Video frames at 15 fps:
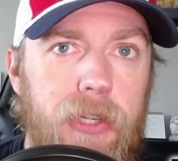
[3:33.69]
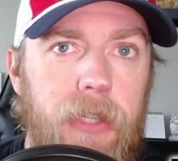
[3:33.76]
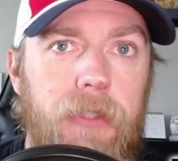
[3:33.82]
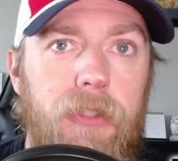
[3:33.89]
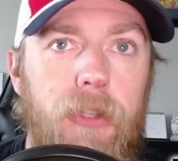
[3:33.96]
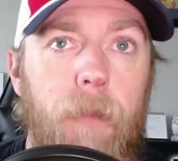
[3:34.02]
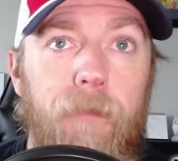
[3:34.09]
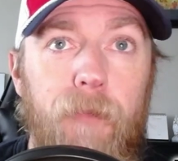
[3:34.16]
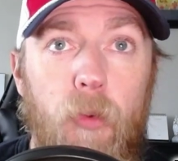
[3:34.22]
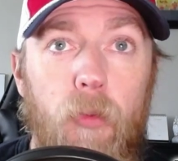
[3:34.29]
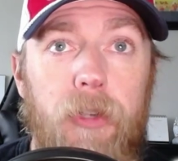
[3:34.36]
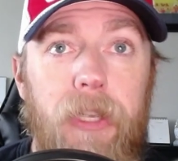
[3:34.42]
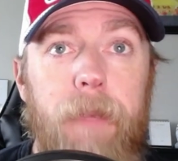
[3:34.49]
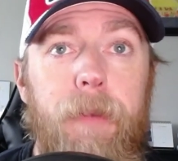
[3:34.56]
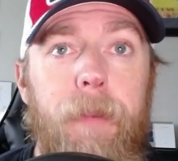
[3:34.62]
So we'll
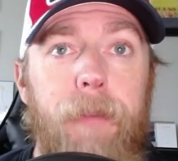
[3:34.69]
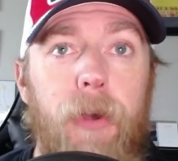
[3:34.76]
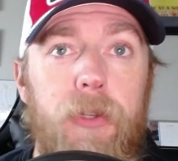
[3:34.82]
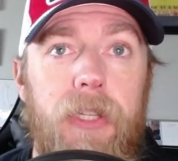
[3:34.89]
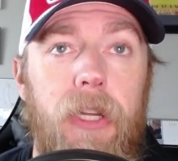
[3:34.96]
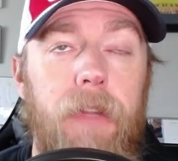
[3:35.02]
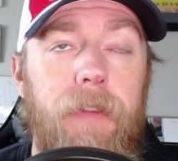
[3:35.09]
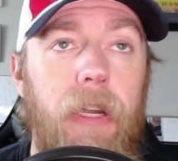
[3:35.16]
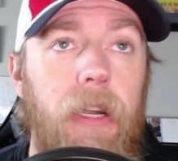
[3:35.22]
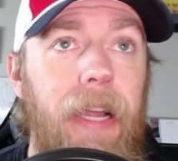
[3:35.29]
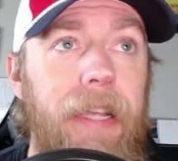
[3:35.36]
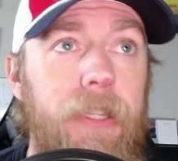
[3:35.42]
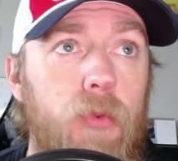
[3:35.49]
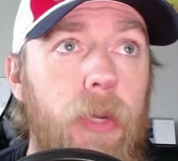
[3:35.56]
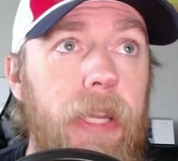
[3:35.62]
keep you posted on there
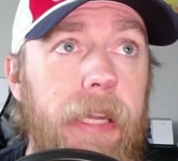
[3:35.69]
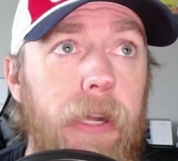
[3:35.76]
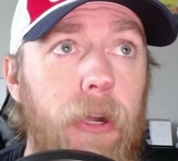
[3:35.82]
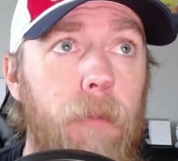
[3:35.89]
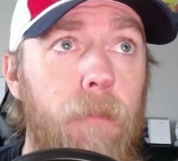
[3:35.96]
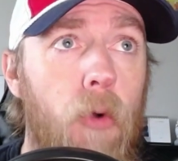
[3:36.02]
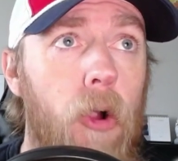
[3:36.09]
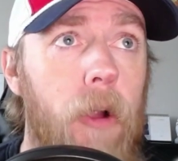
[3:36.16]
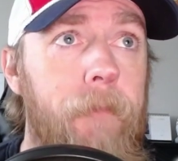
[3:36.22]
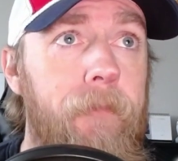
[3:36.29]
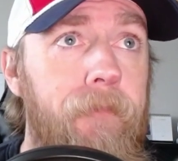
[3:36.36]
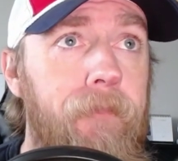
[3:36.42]
as we hear more.